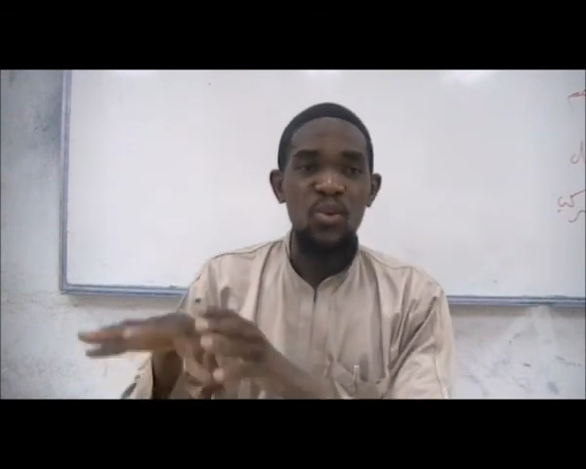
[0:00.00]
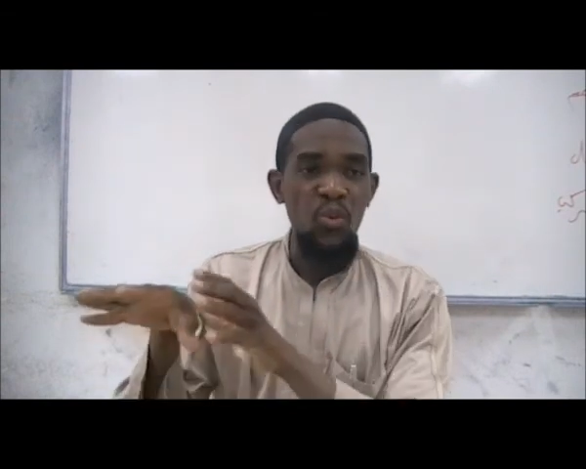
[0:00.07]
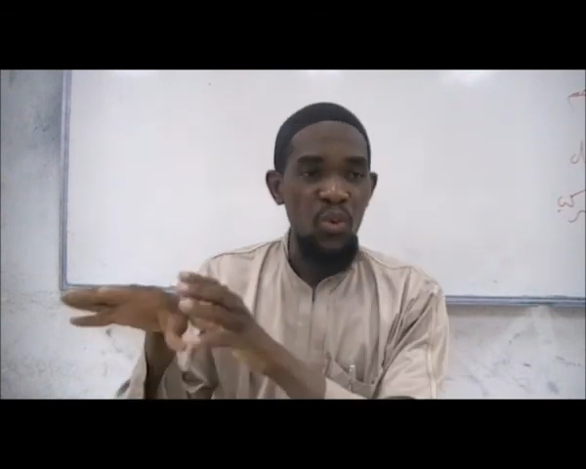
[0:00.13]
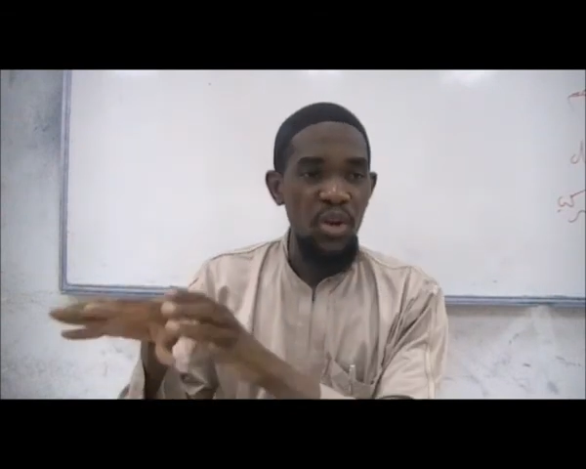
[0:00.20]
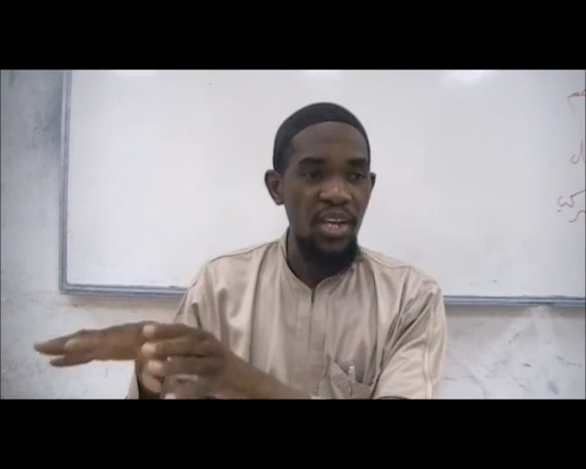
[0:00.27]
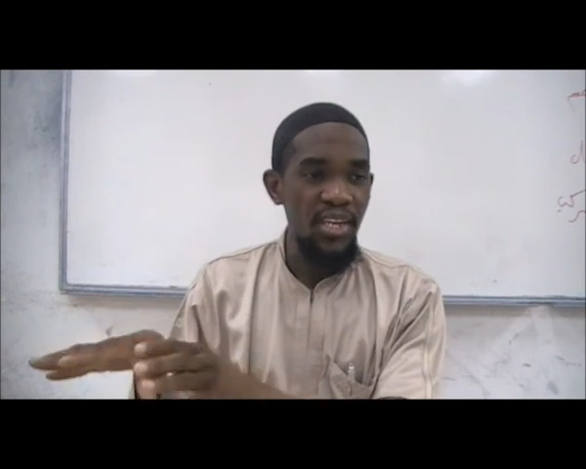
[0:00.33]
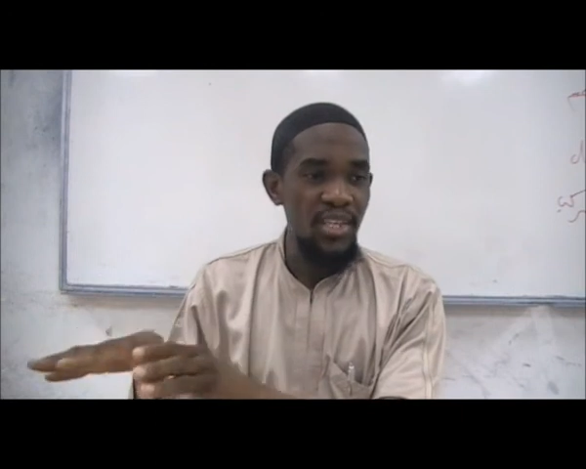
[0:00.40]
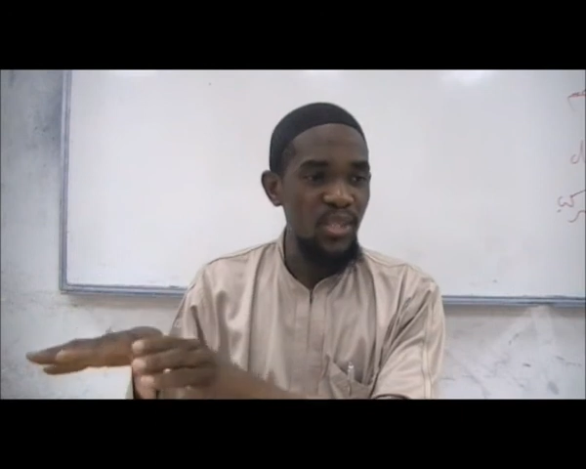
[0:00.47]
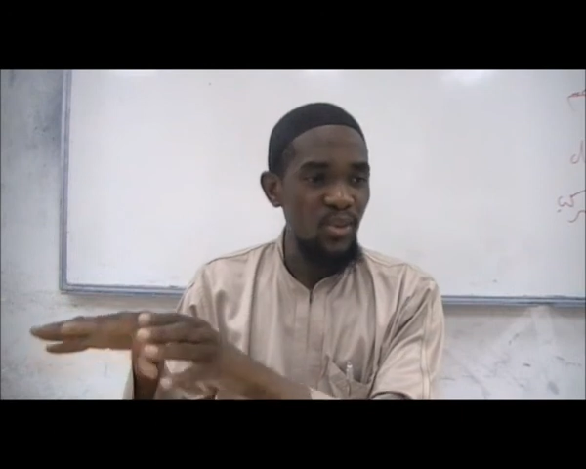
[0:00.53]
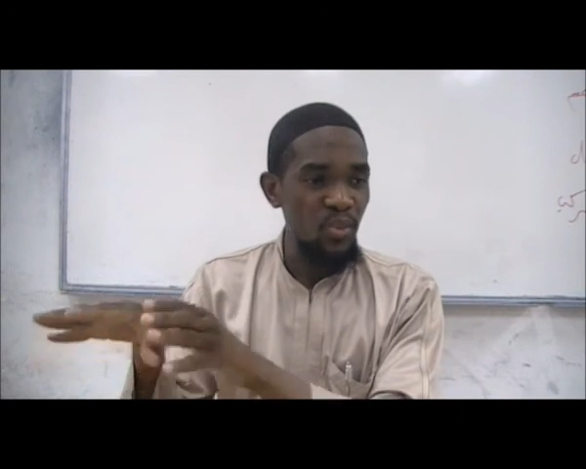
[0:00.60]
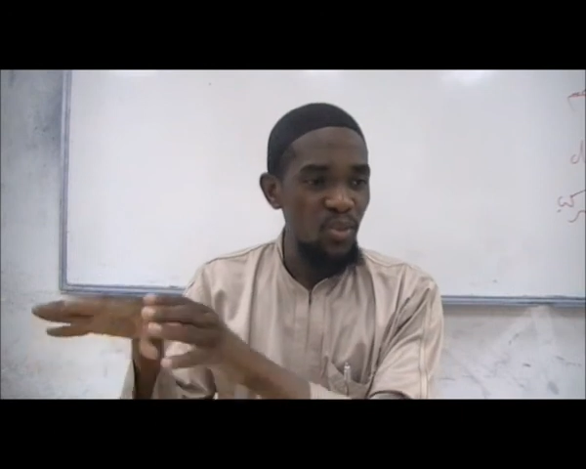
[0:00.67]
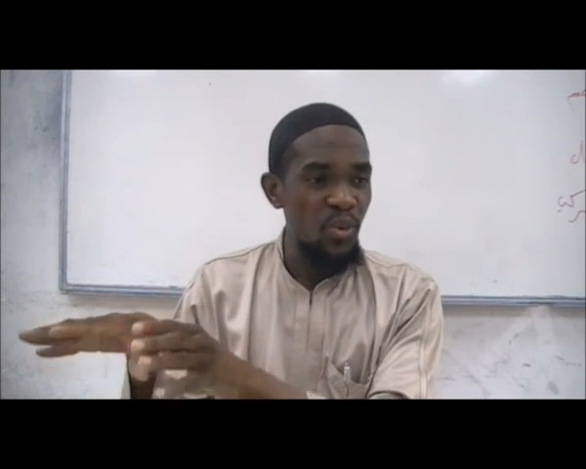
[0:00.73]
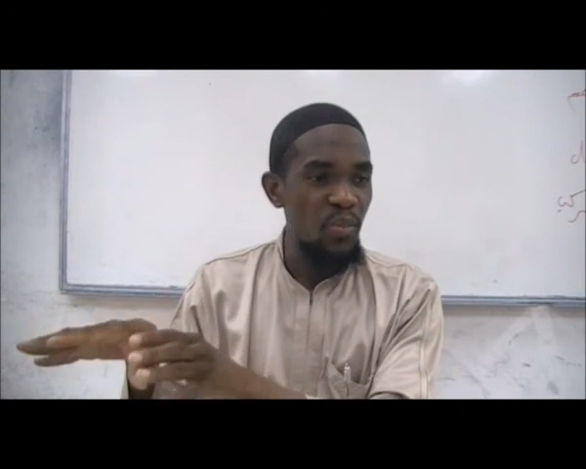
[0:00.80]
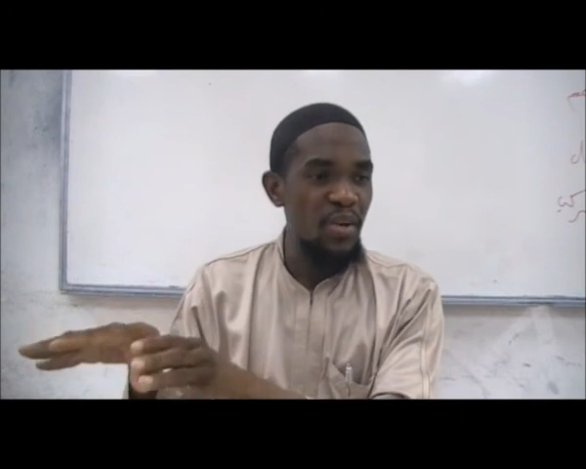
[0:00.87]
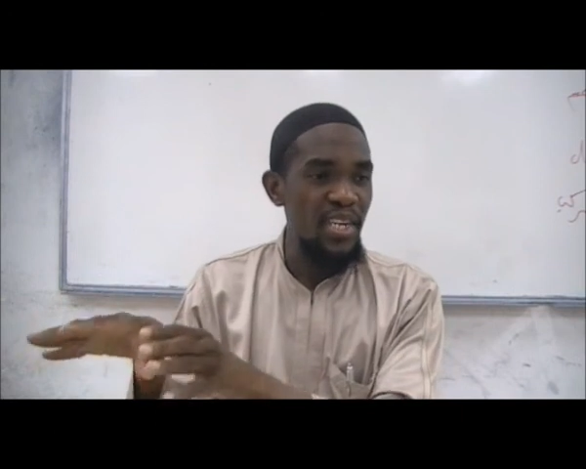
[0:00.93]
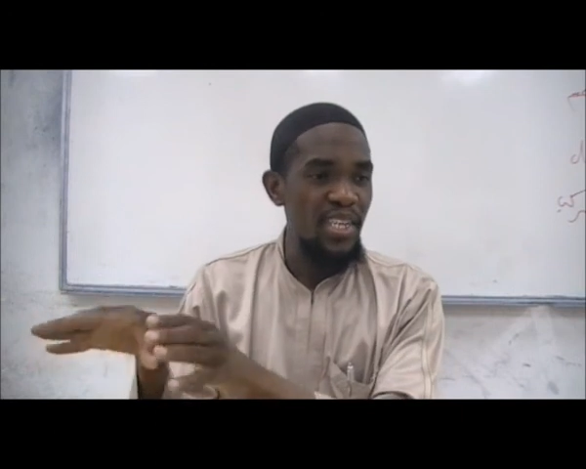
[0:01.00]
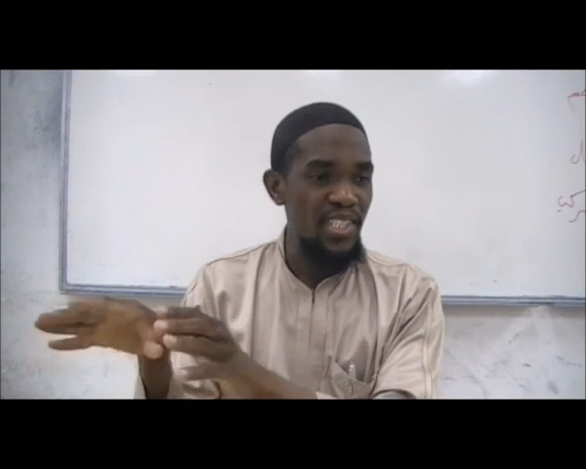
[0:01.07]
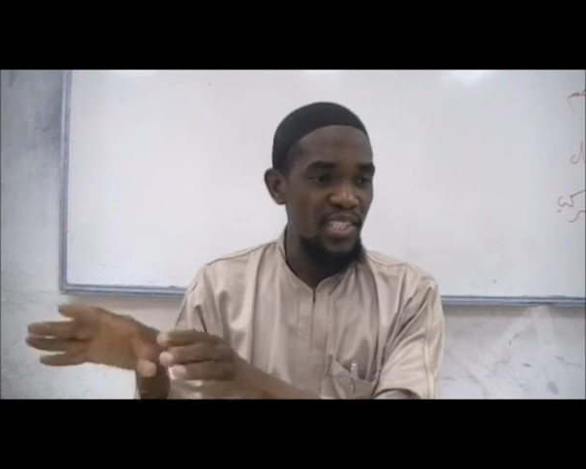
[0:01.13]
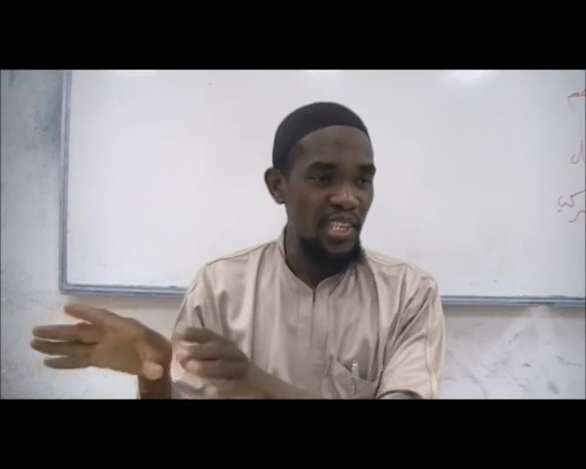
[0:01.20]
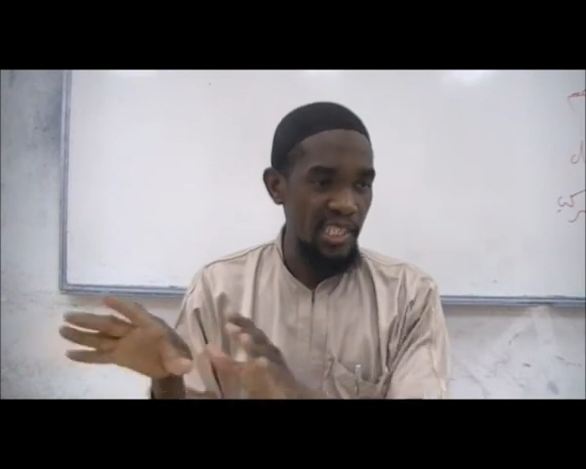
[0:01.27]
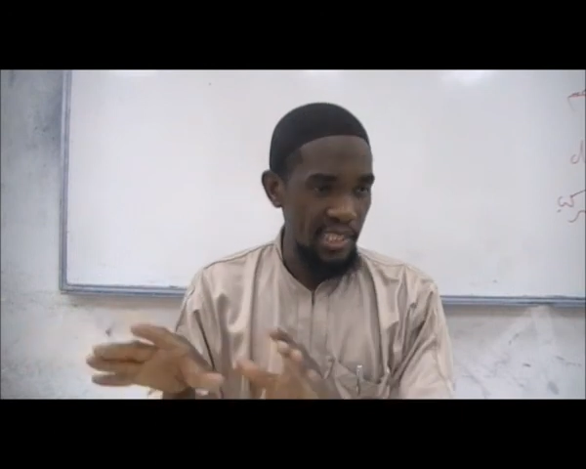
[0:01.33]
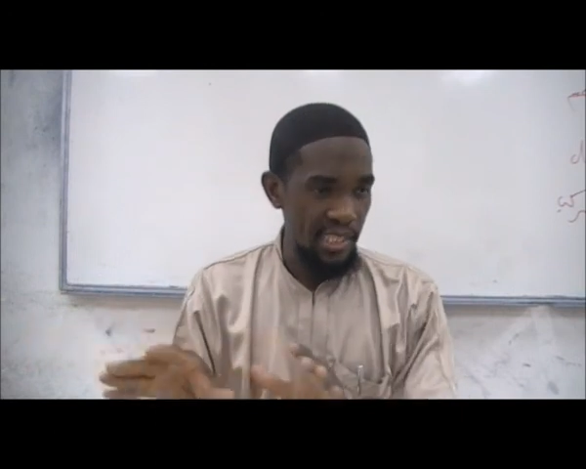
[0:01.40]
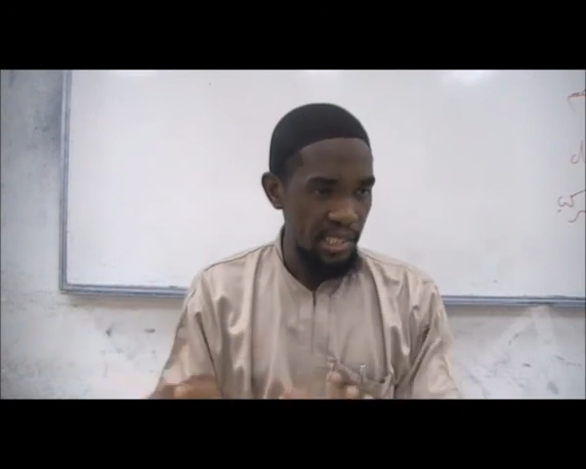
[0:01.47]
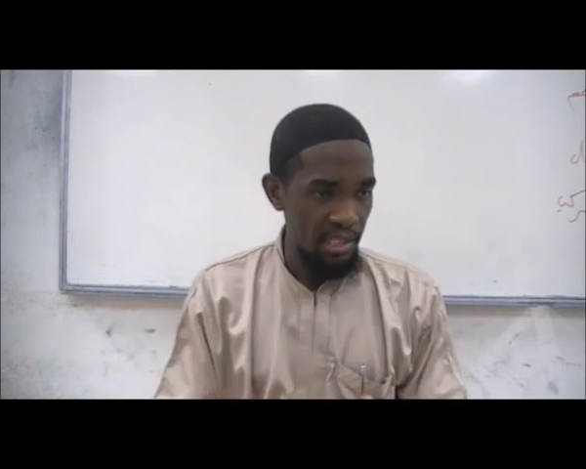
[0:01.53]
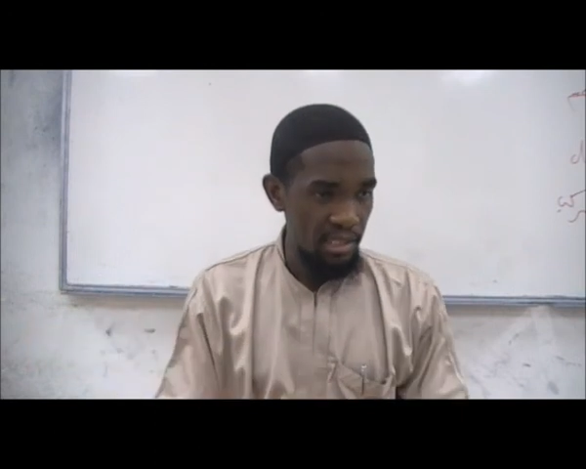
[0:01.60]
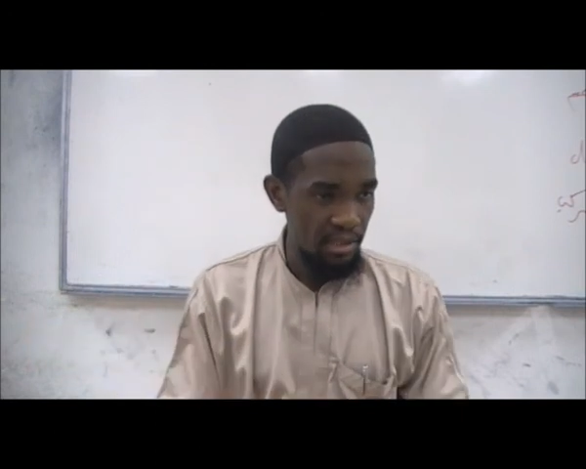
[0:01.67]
way the woman is dressing,